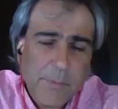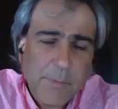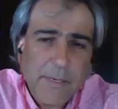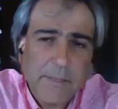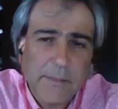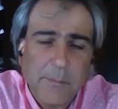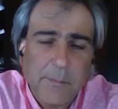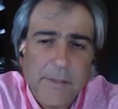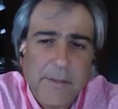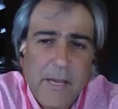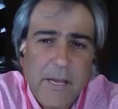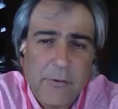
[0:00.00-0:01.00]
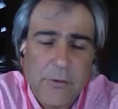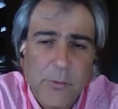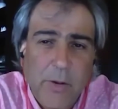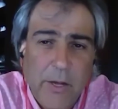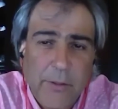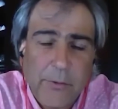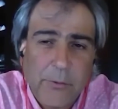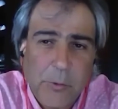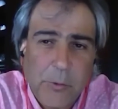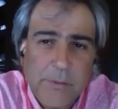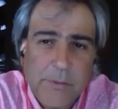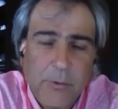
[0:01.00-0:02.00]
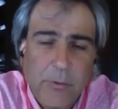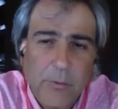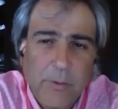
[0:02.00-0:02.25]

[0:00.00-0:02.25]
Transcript: a little bit now to other groups? So,